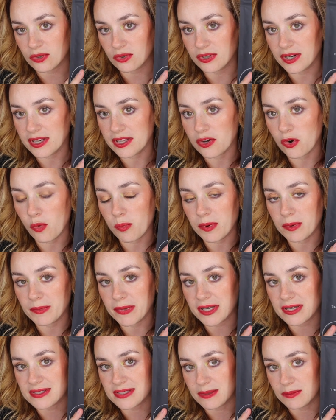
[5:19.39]
already open
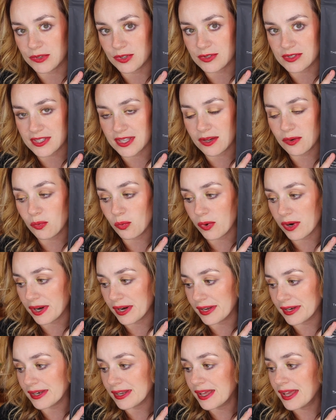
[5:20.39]
because I'm using
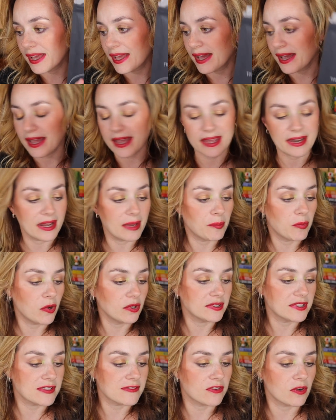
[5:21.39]
one, and I
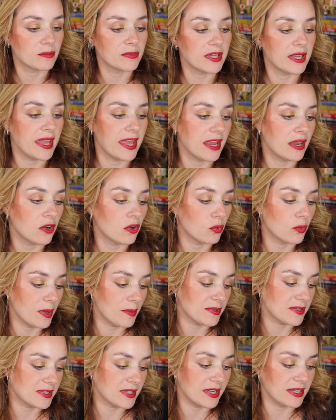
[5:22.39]
bought this from the Halo
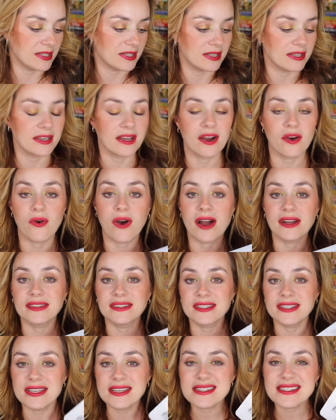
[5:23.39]
website. Now,
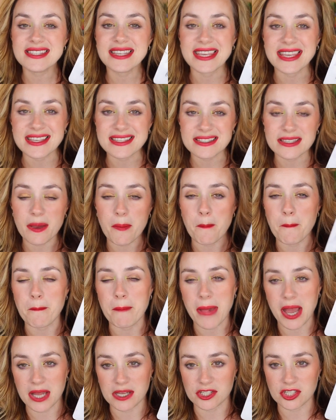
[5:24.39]
this is
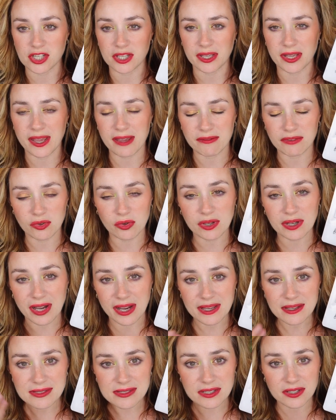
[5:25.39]
magic. Have you
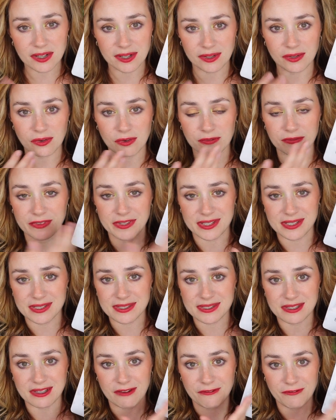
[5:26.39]
guys heard of
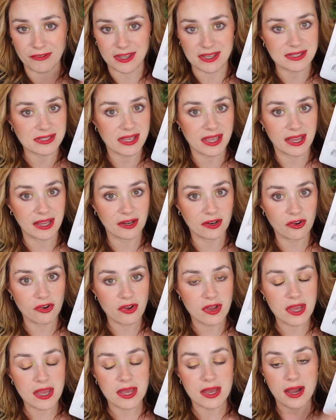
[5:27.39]
this Face Halo?
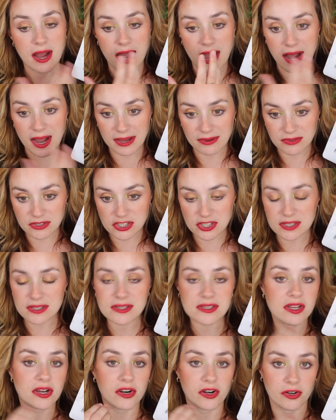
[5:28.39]
I've
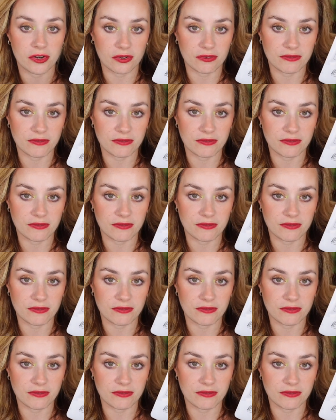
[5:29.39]
just heard